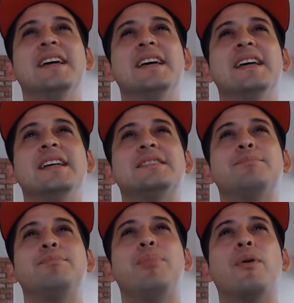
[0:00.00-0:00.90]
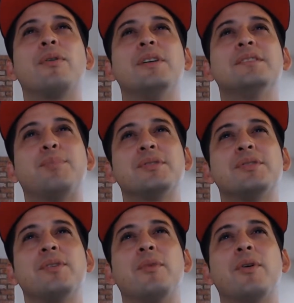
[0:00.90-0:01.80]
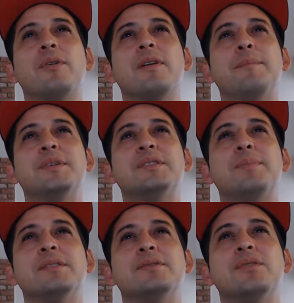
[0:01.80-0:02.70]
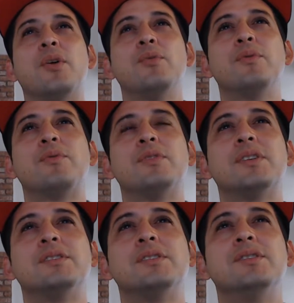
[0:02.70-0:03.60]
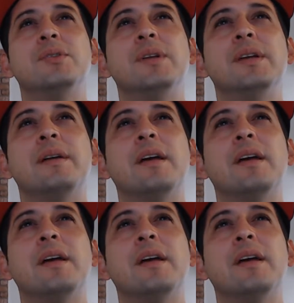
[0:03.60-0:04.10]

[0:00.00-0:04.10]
His personal moral compass spares no room for such a duty.